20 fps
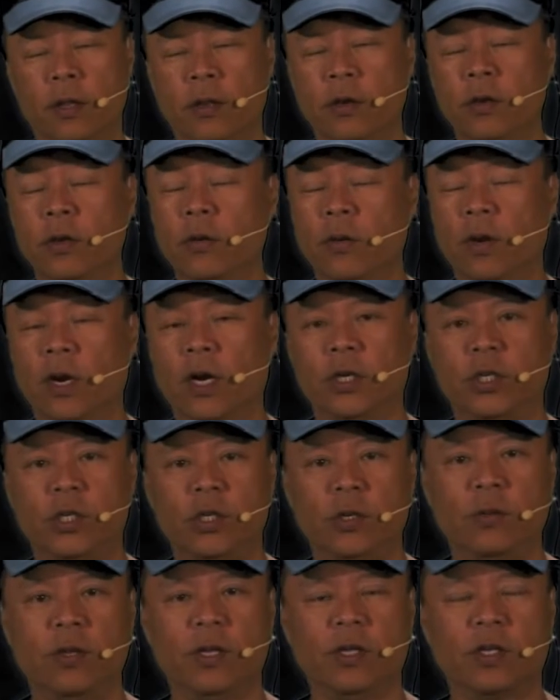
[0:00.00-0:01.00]
new hot
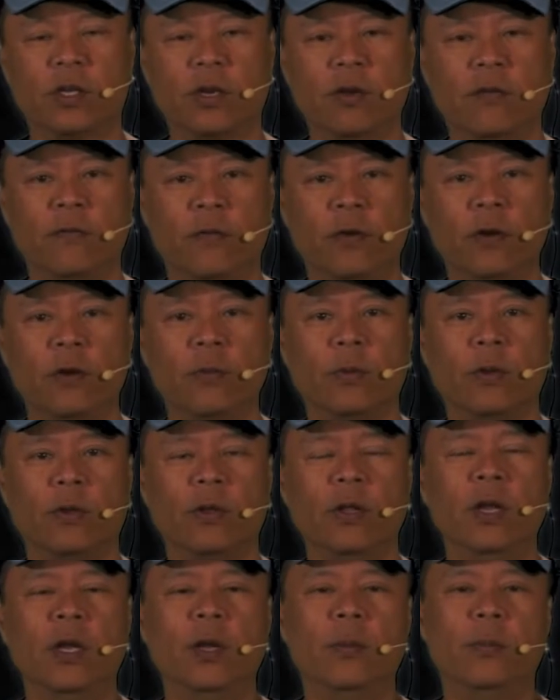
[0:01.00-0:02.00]
shoe that's
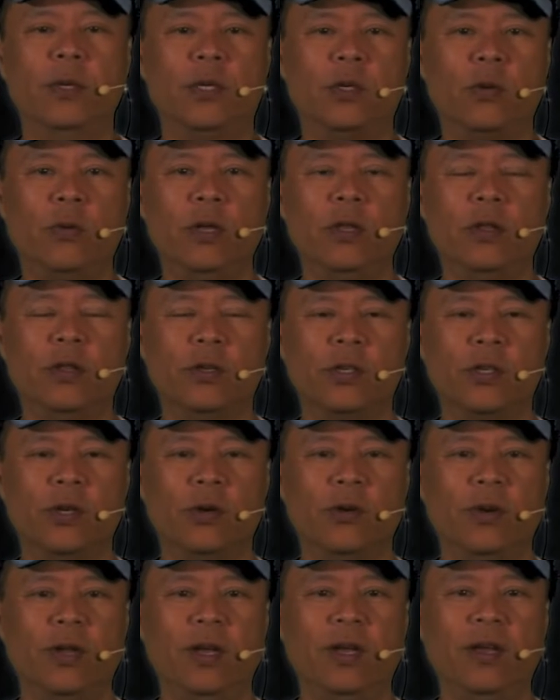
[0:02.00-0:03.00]
convertible between the
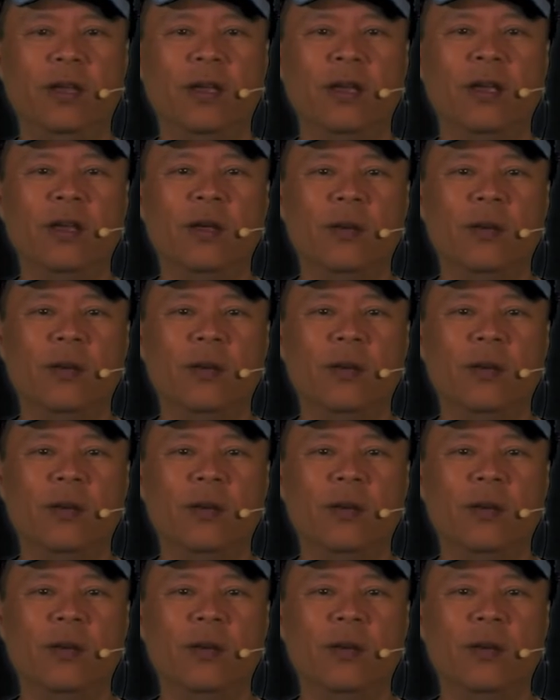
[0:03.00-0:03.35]
Sony